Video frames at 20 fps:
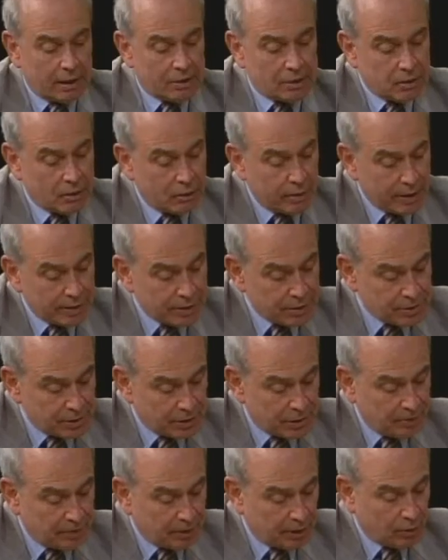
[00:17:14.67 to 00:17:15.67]
And so that's a
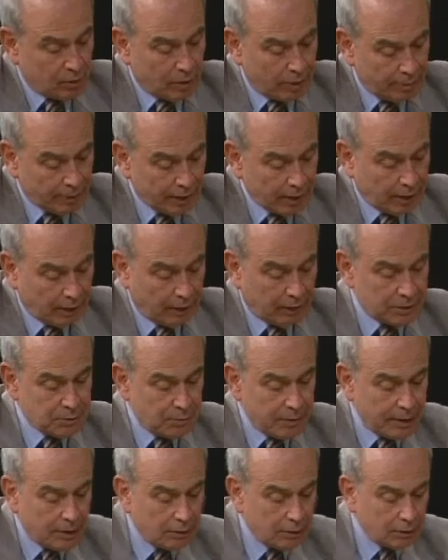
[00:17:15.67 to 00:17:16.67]
significant one. Let's
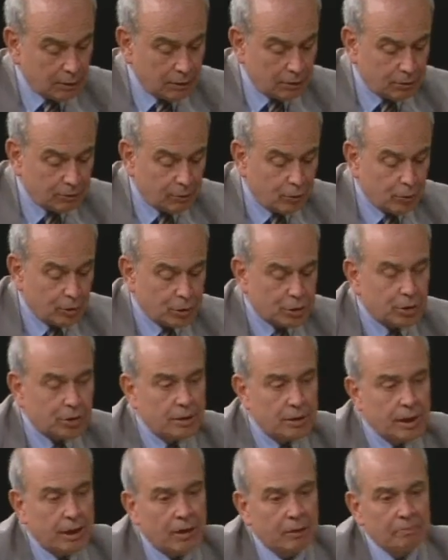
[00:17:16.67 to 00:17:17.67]
make a little
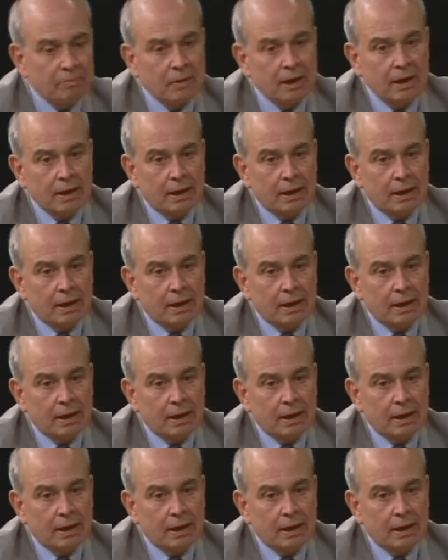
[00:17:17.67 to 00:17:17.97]
diversion now.